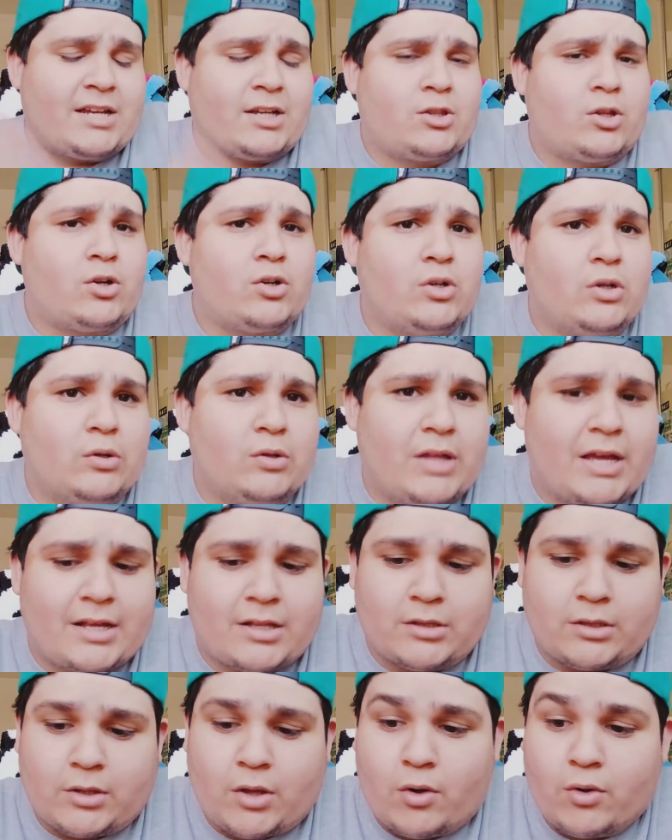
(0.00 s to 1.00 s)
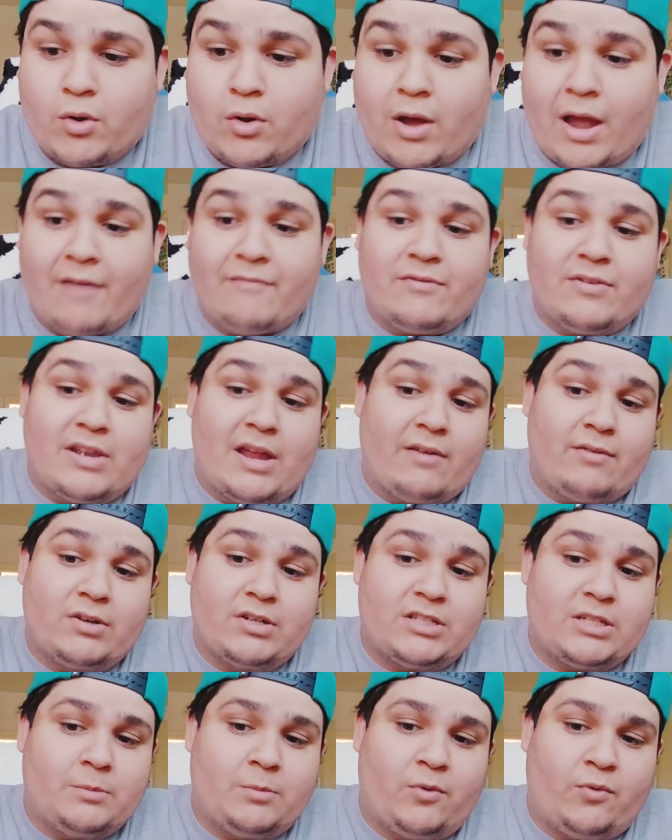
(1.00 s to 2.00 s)
like their new like logo I've never
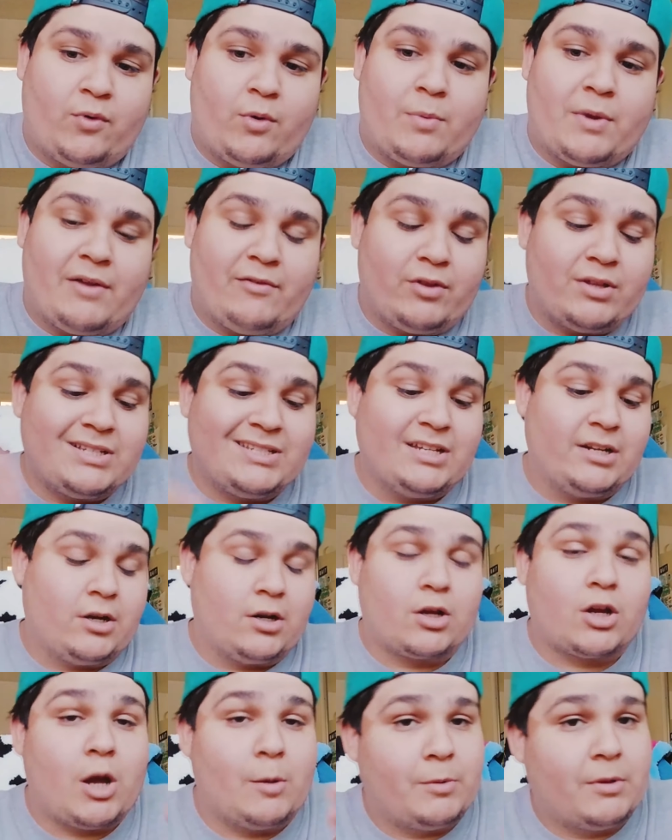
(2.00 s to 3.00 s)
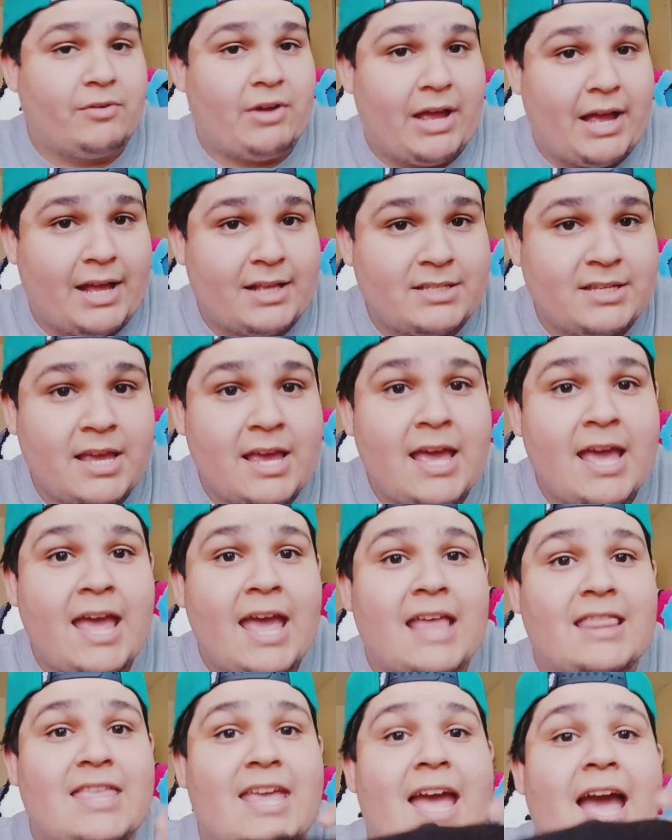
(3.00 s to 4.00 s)
seen before, but I've only seen it on a couple of hats,
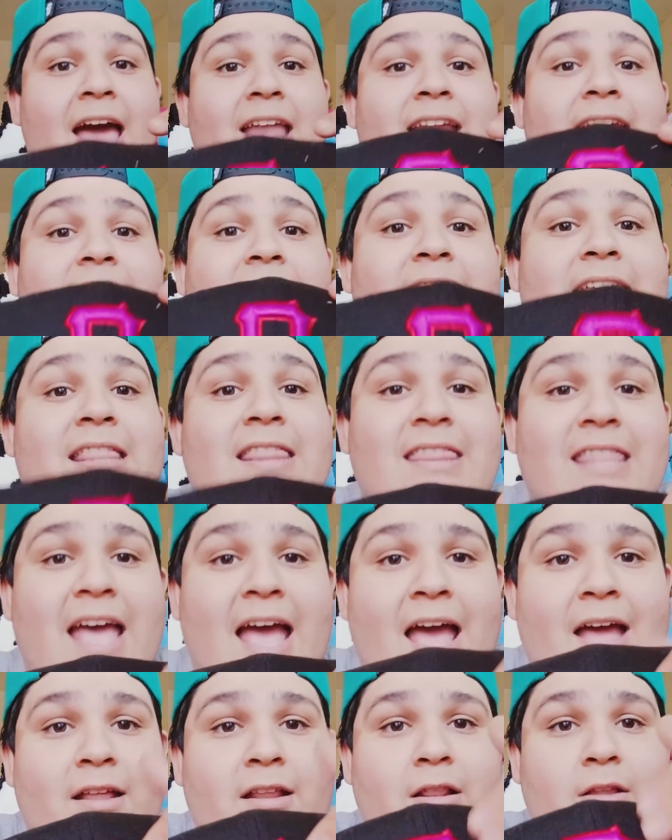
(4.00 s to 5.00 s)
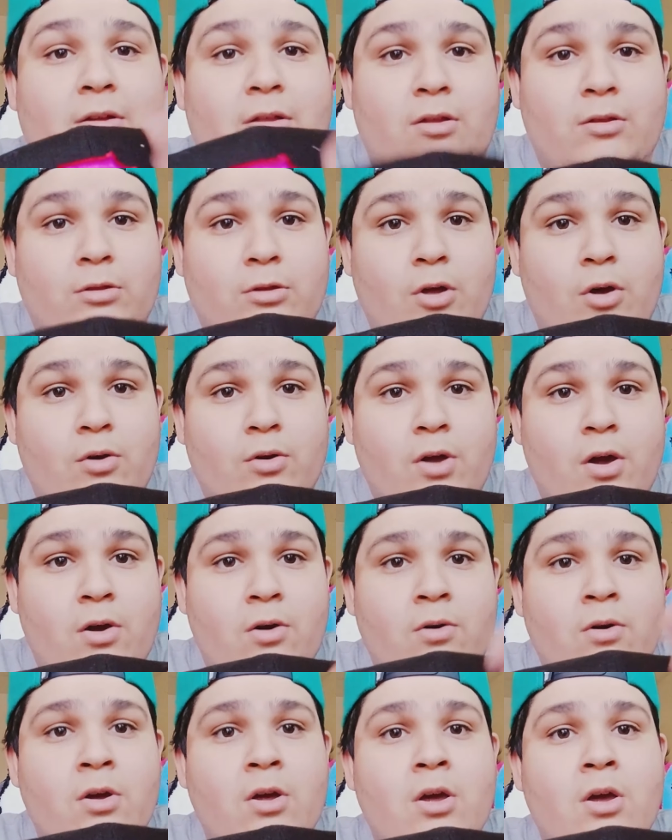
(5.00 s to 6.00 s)
and they had it in that
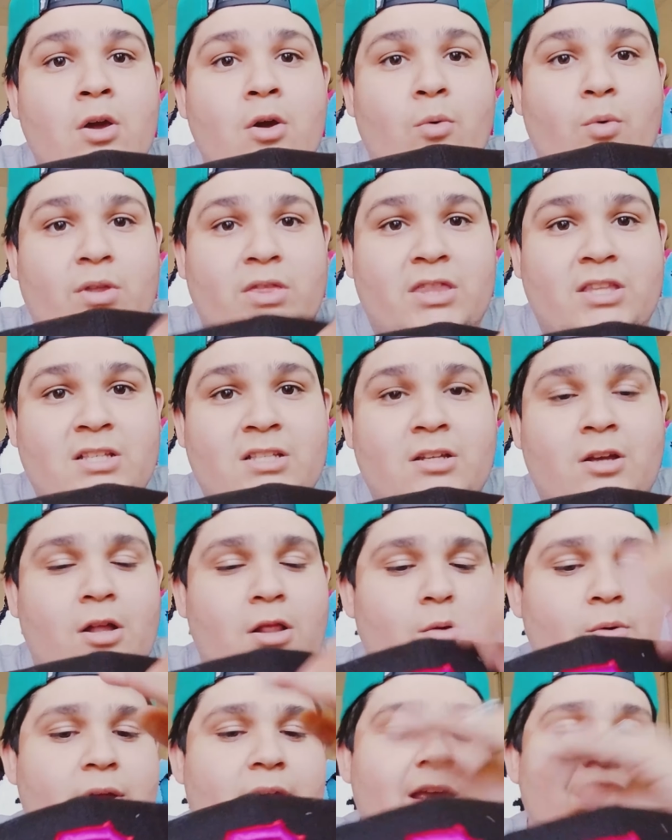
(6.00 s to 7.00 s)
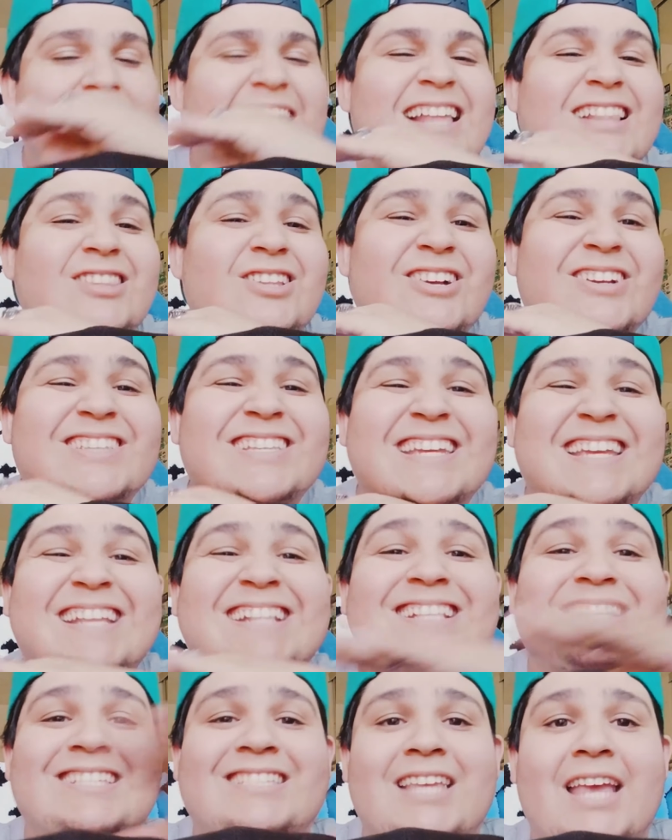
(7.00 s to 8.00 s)
logo with this colorway. It looked
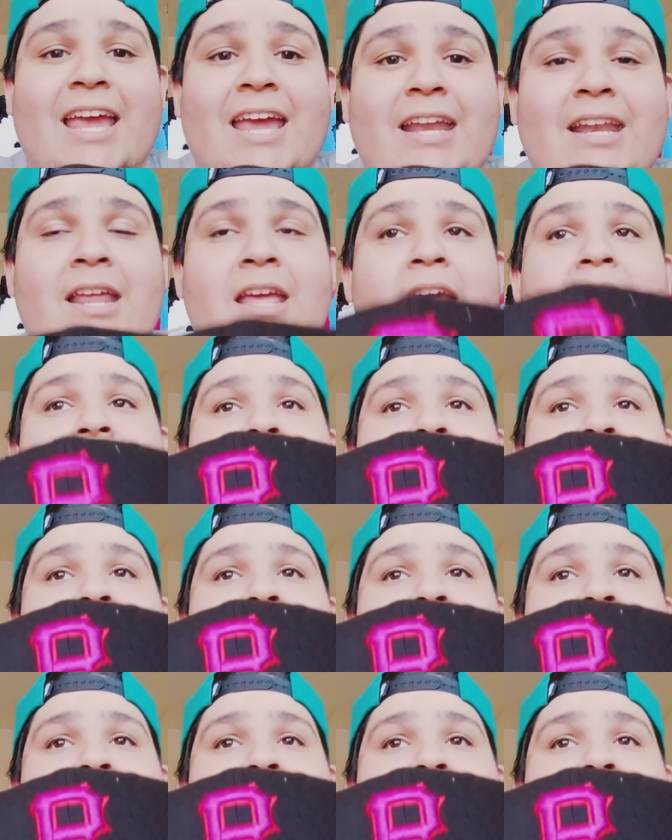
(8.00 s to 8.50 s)
insane.